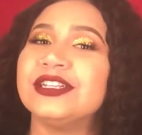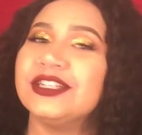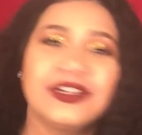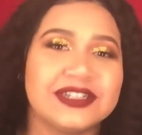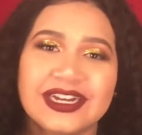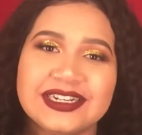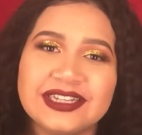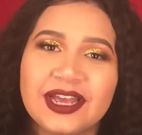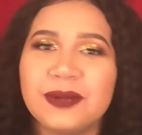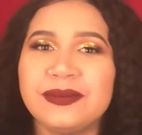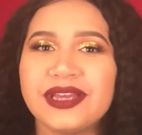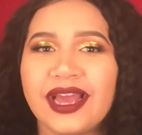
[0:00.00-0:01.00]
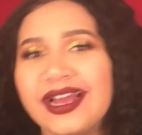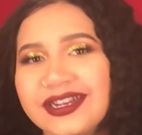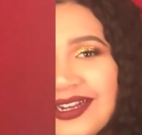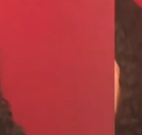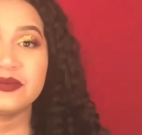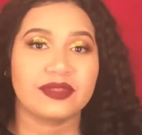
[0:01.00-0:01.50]
You don't gotta tell me. I
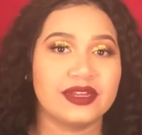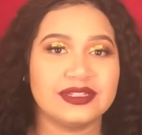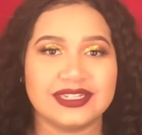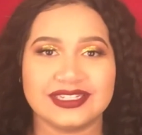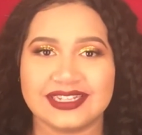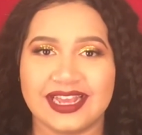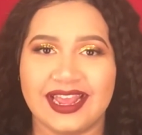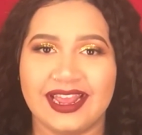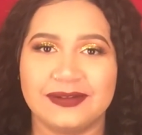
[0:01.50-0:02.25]
know. Today,